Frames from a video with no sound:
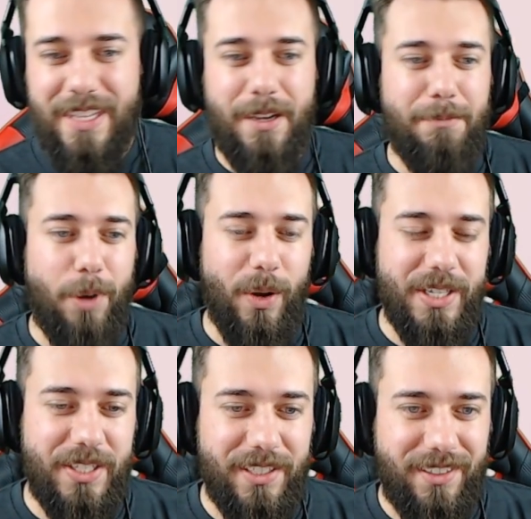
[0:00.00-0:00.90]
How?
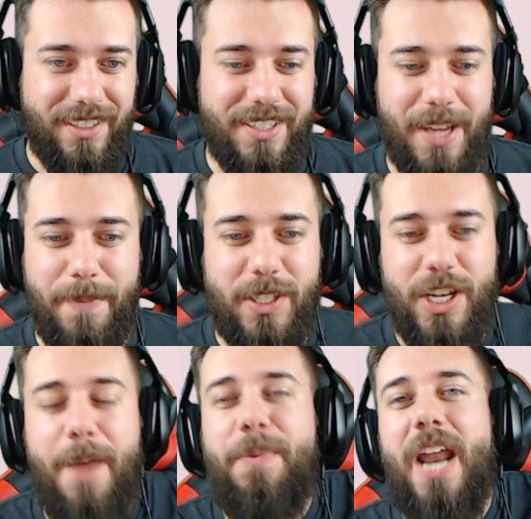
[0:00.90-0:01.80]
Boys, because I'm the
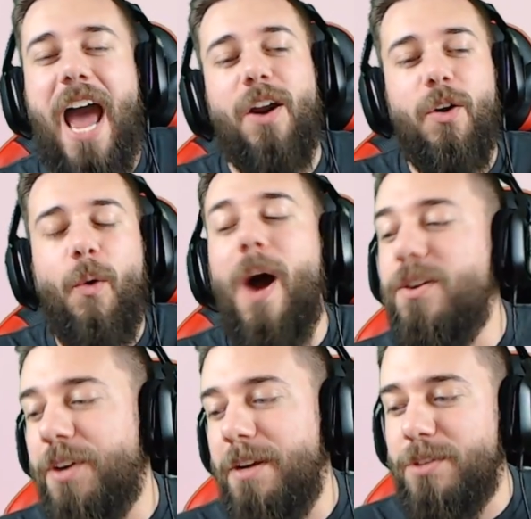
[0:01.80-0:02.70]
champion. I don't know why
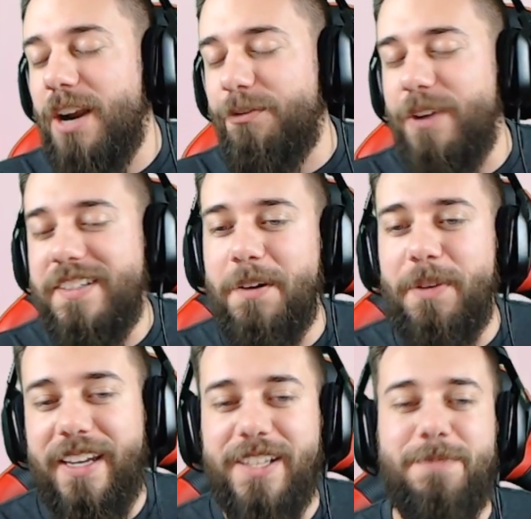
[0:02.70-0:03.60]
you keep trying to face up
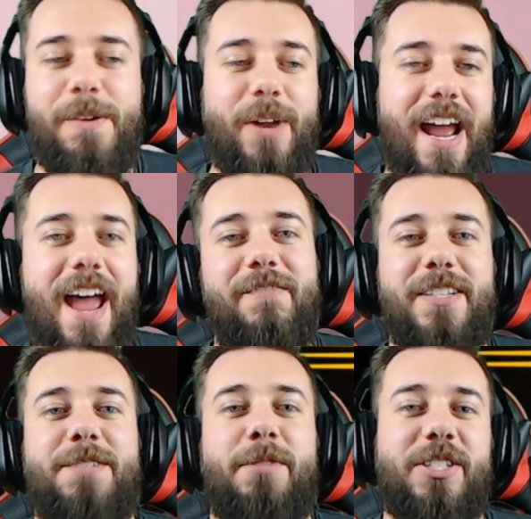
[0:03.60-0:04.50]
against me when I have
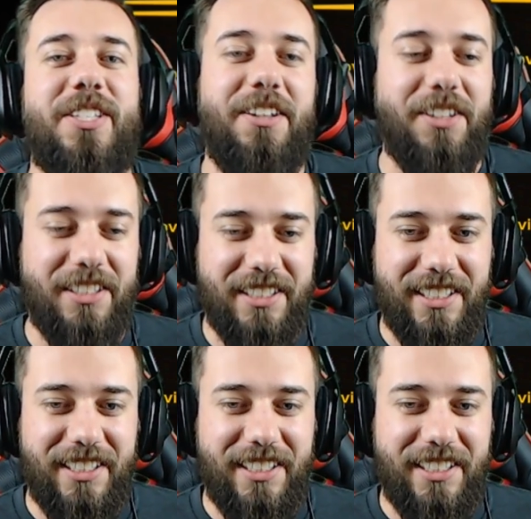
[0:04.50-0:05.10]
this much skill.